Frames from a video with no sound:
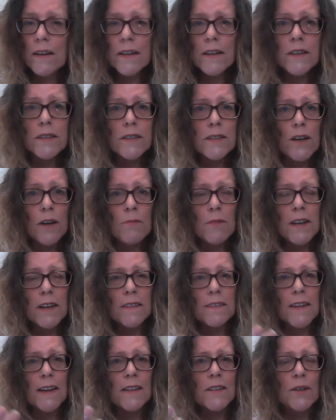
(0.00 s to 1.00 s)
There's so many
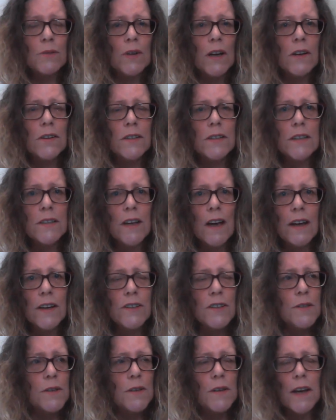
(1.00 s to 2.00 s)
things that we could say
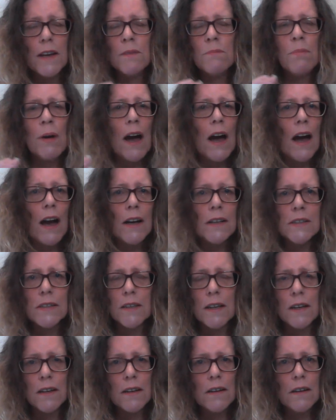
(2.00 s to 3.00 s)
just in
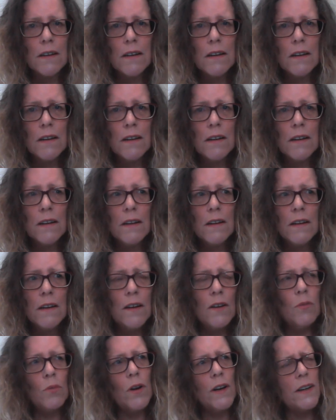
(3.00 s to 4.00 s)
passing.
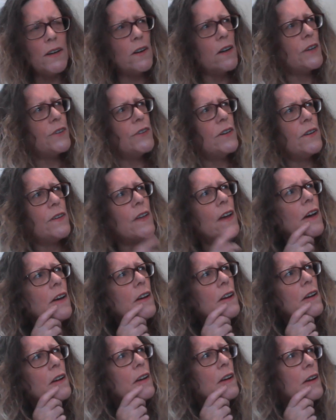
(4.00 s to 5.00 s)
Why didn't I do that?
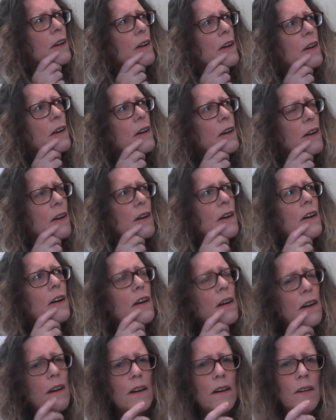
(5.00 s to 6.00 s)
Huh.
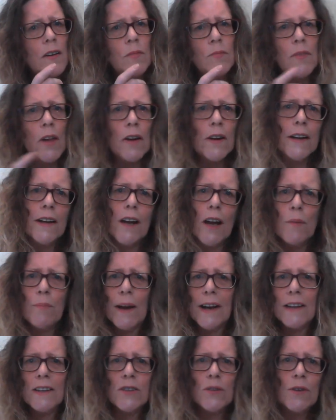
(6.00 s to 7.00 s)
I'm going to go
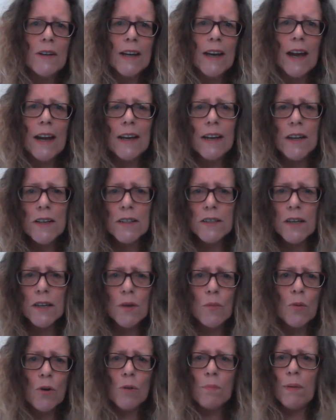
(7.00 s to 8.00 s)
back and do it again. So
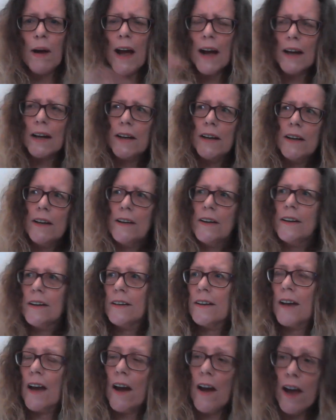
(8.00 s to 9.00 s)
you walk back,
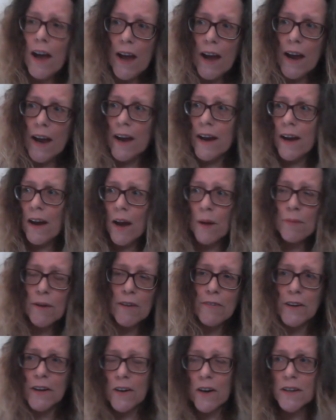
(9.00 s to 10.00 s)
you go, hey, hope you're
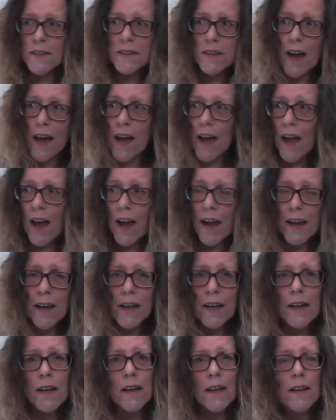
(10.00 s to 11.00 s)
having a nice
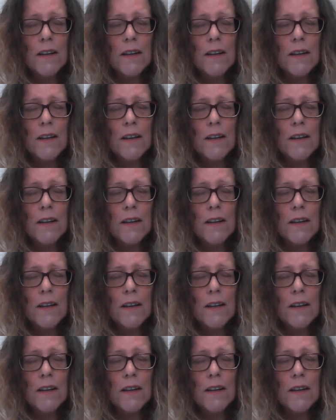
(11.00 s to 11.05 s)
day.